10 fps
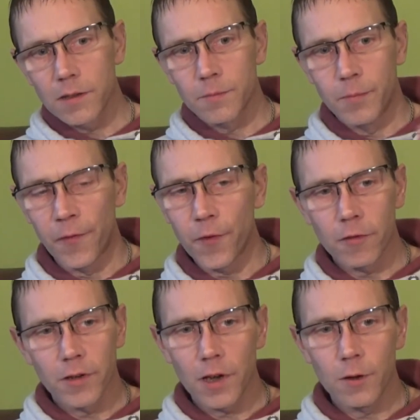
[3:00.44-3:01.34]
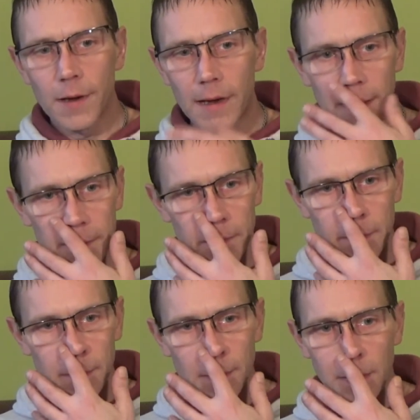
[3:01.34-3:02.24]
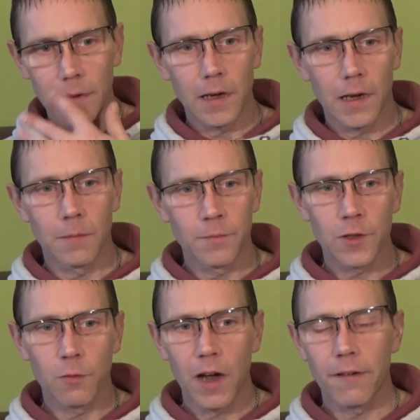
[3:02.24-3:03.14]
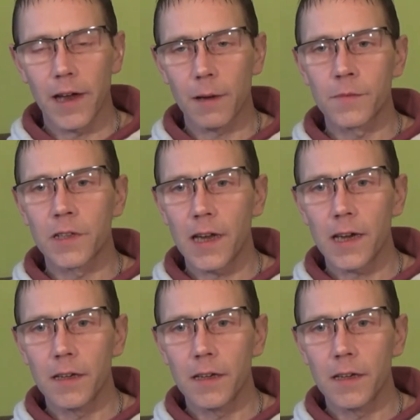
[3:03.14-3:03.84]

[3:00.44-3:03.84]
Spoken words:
Before I knew it, I'm to where I am today.